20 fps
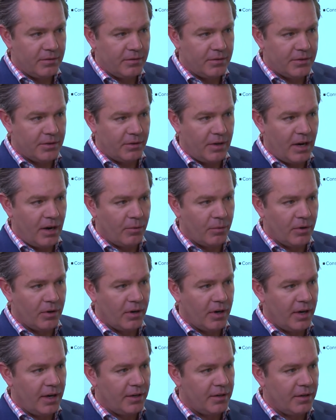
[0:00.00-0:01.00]
So now
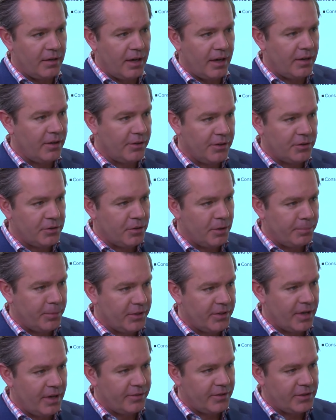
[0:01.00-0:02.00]
we're on, yeah. I called it triple
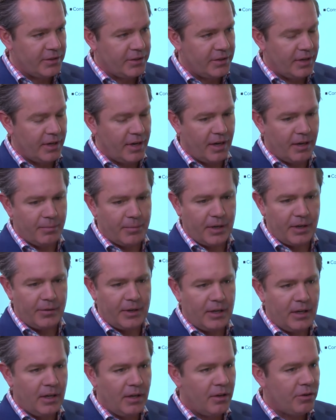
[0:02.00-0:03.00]
dovish today, but I mean,